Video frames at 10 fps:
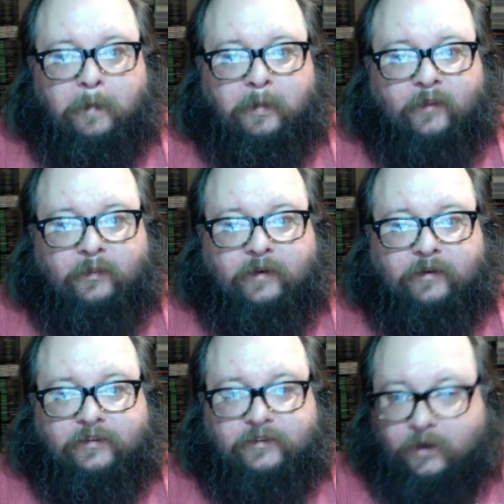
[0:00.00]

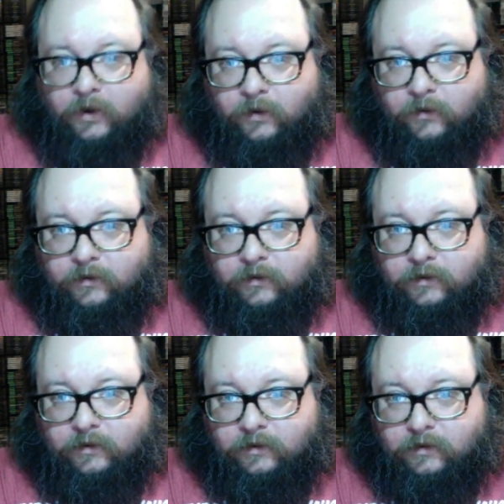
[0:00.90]
there's no
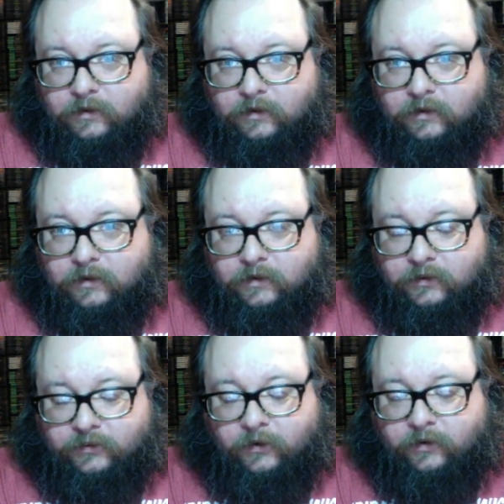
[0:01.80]

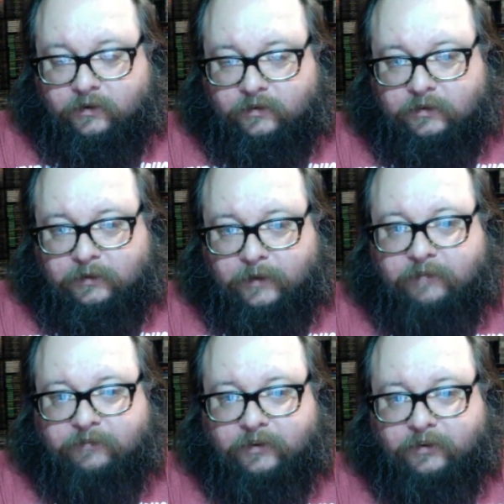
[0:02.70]
earthly way
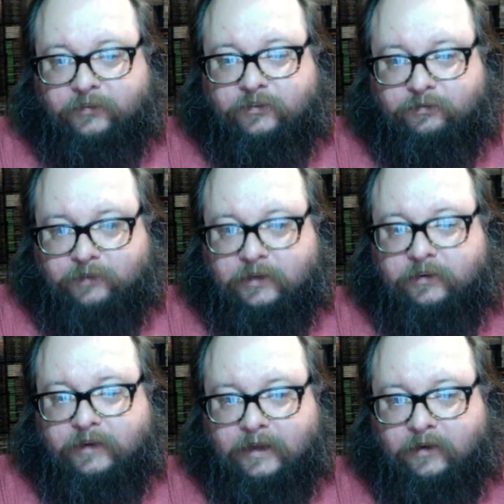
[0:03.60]
for you to
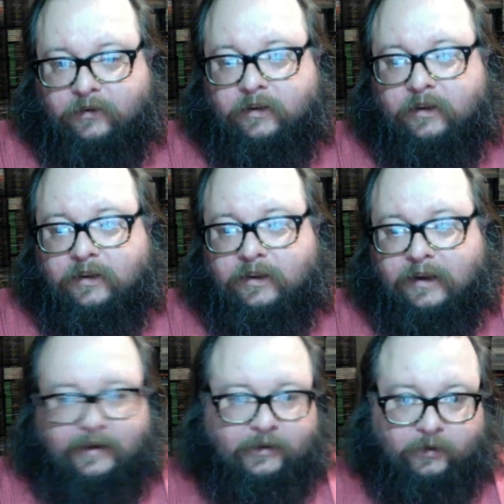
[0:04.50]
figure it out
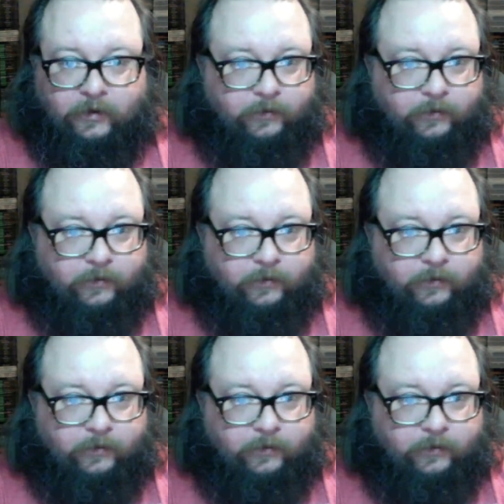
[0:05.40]
on your own.